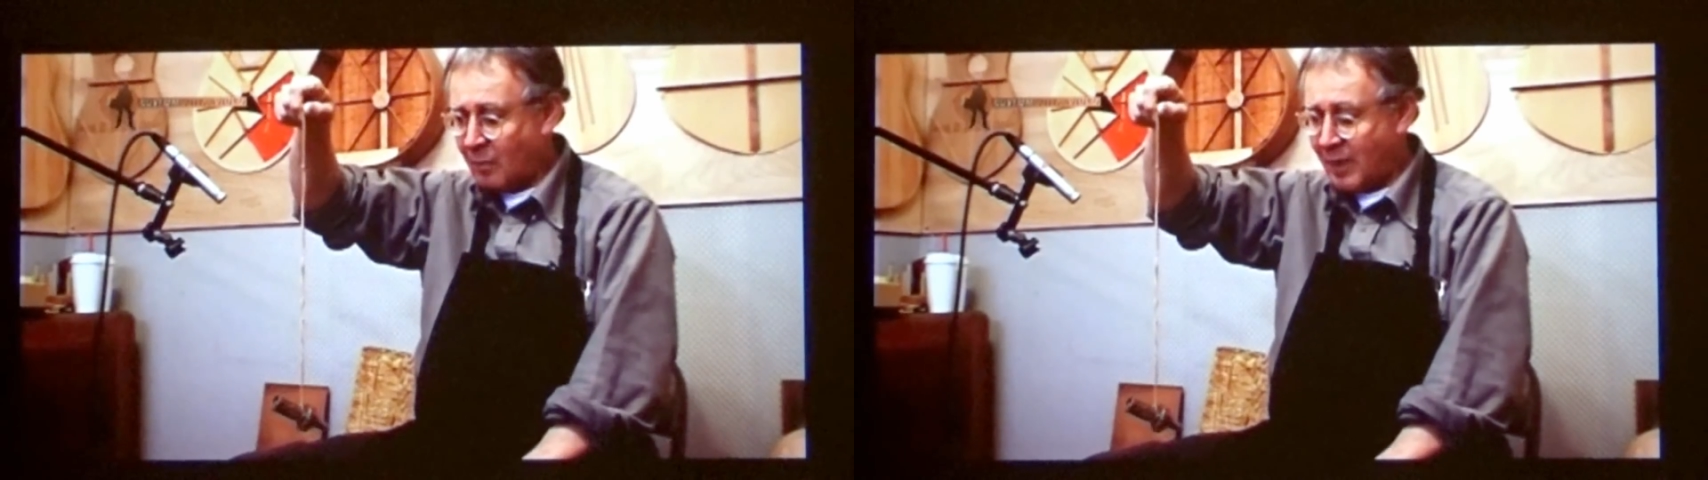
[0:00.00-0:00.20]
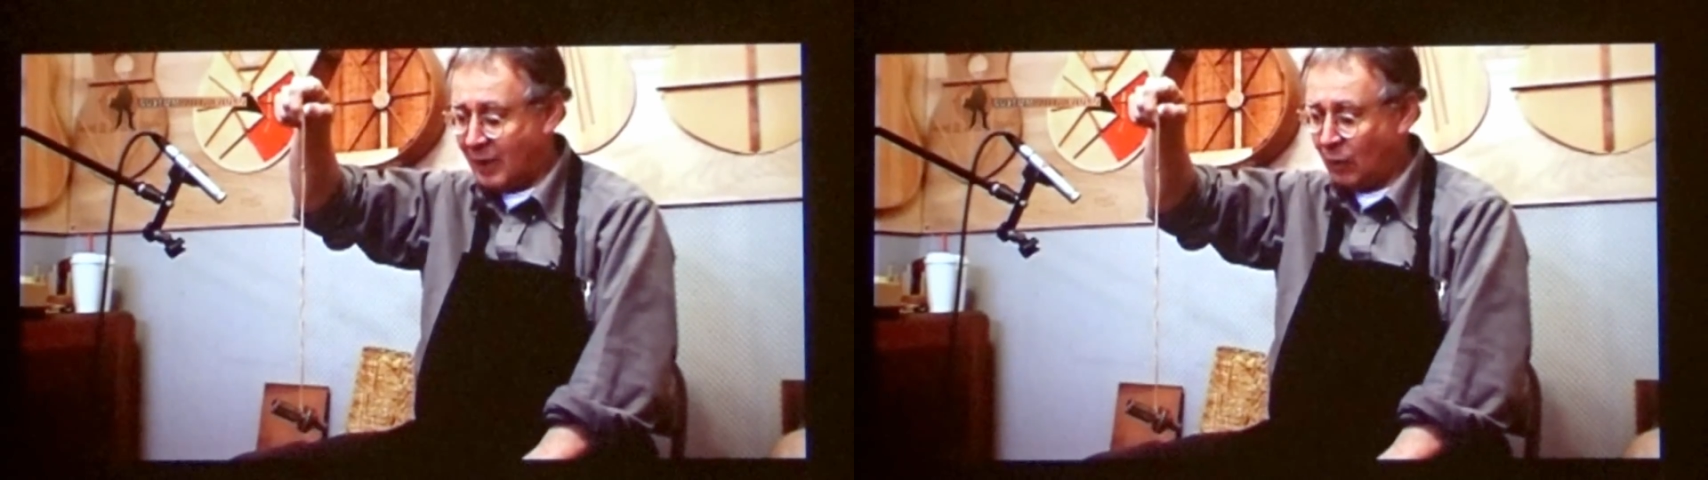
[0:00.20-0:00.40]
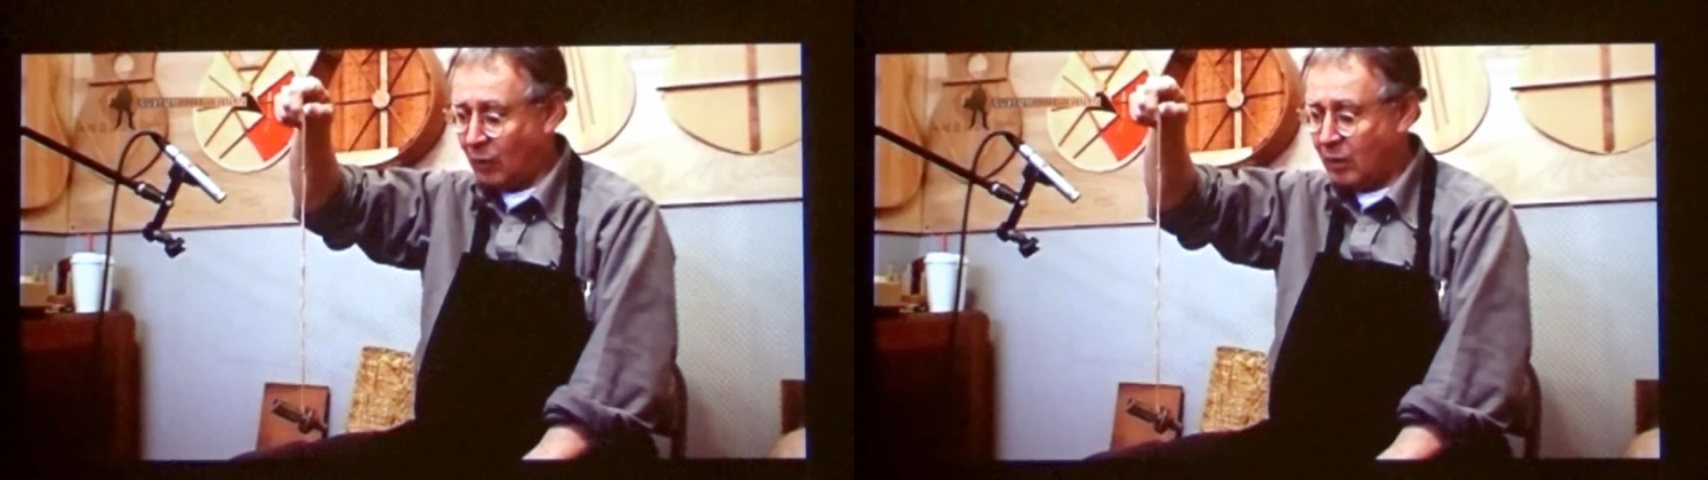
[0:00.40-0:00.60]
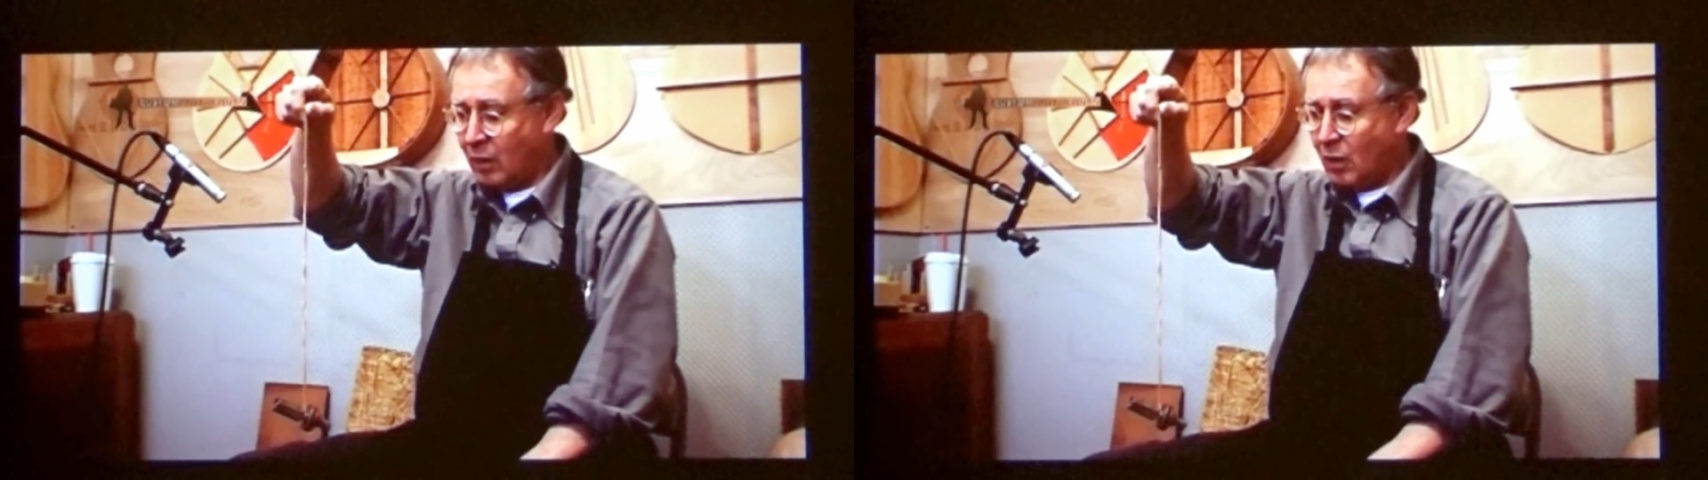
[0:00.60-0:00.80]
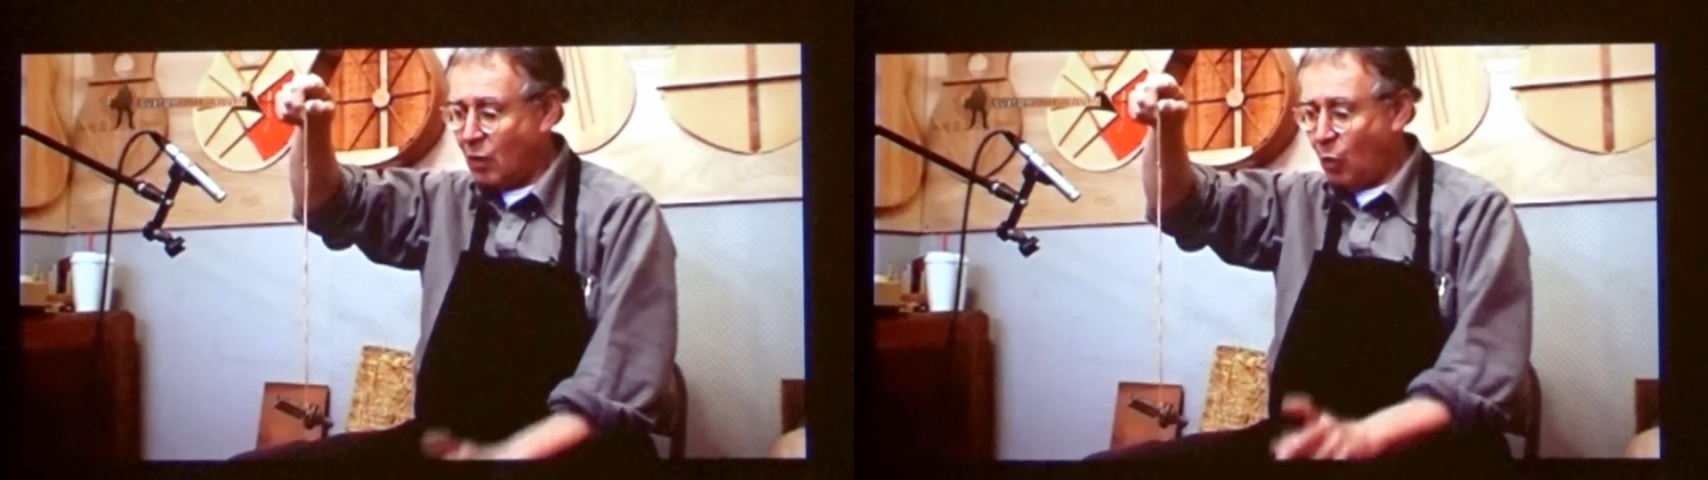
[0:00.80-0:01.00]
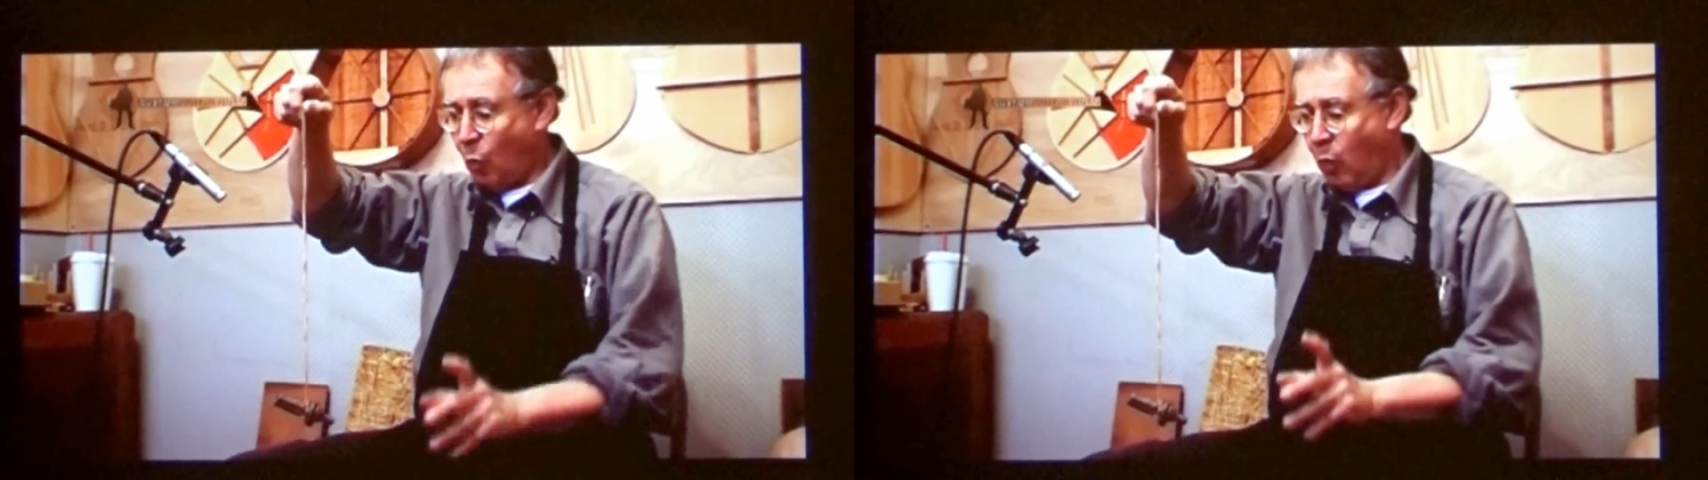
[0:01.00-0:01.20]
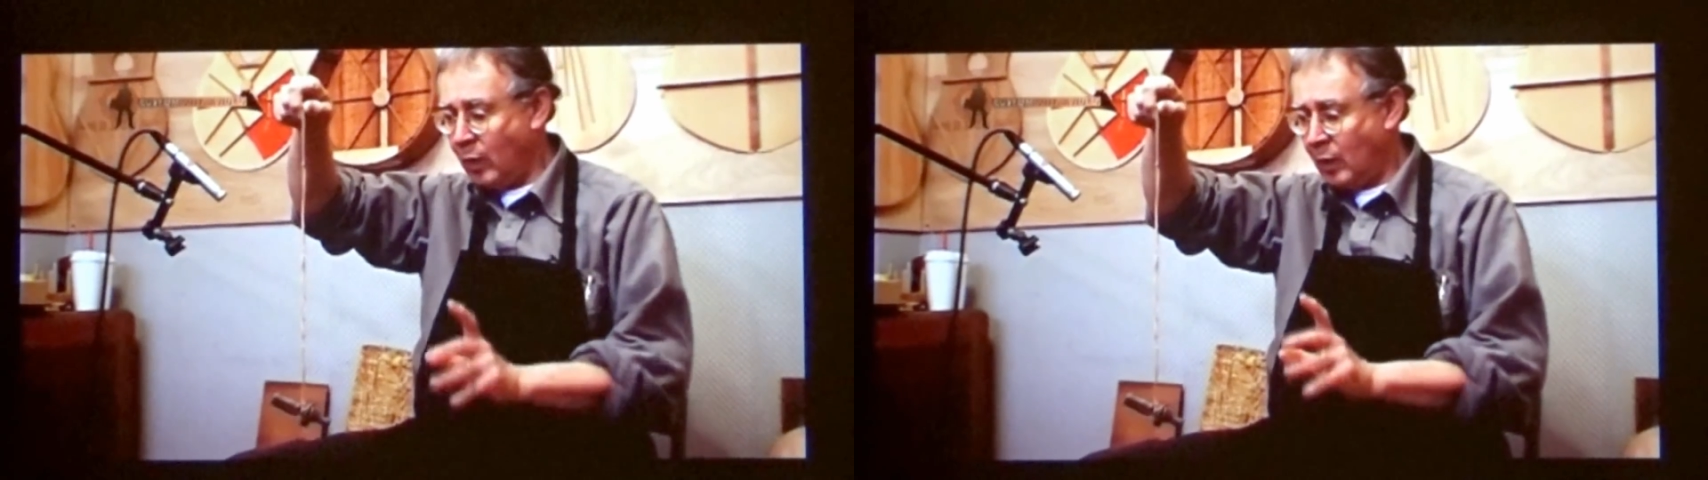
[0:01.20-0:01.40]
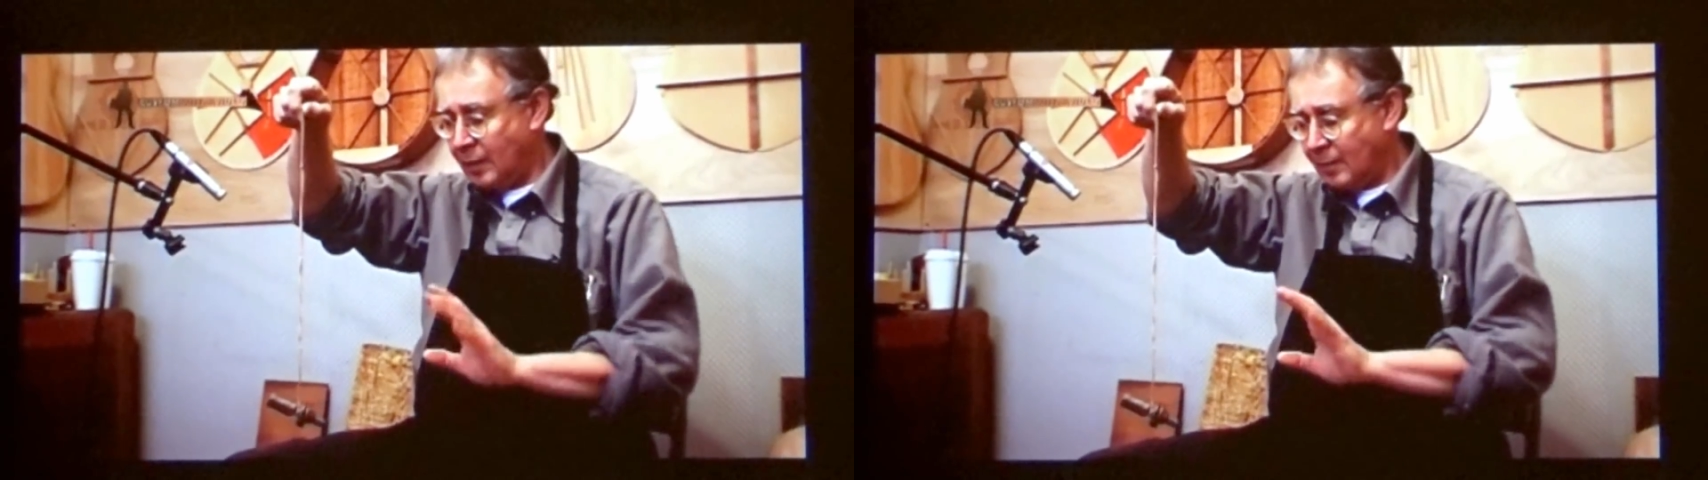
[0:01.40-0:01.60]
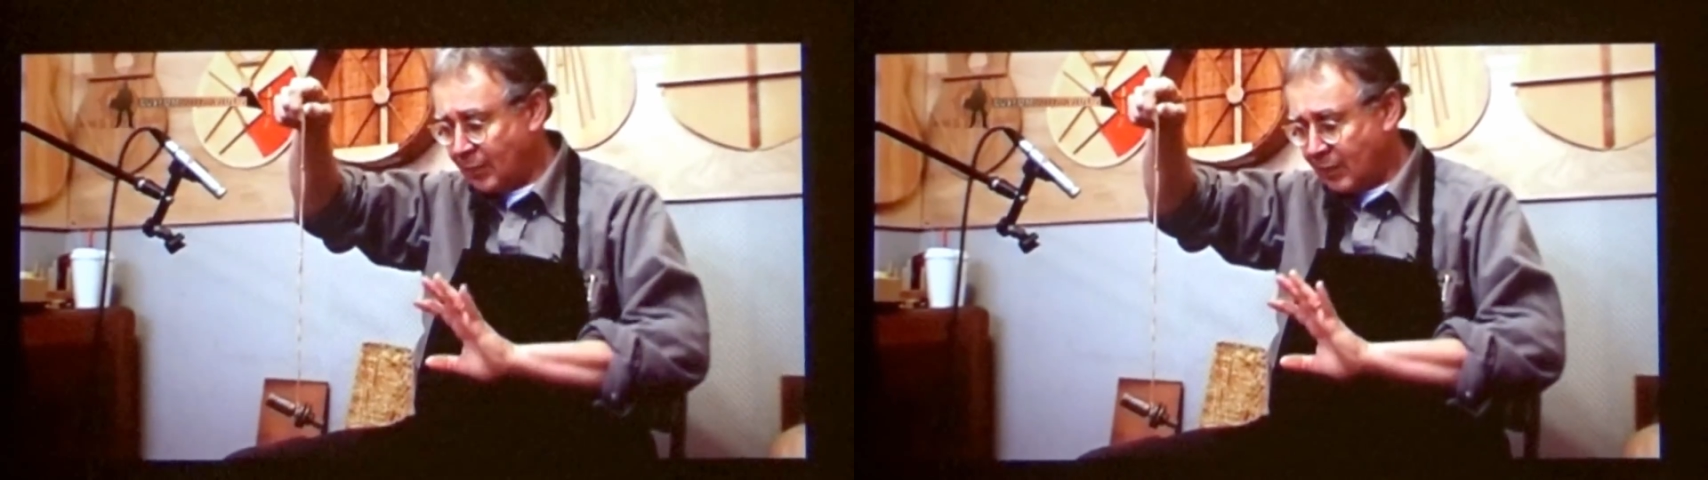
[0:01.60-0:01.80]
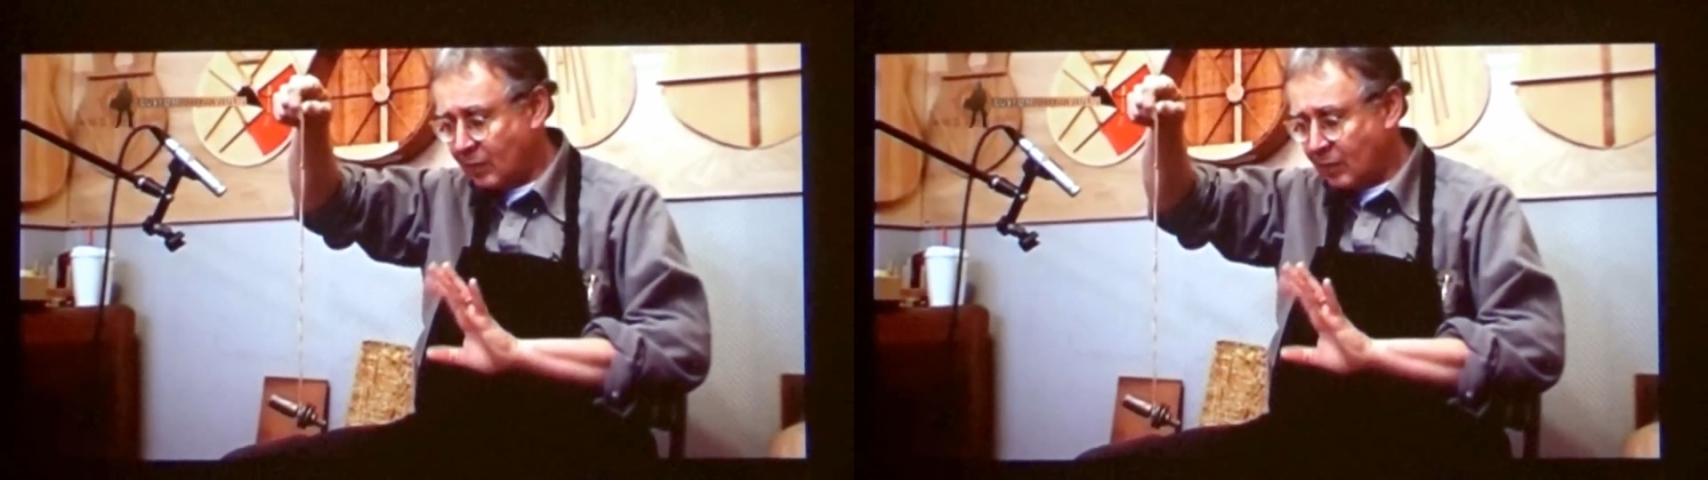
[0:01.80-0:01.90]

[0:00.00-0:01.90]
maker will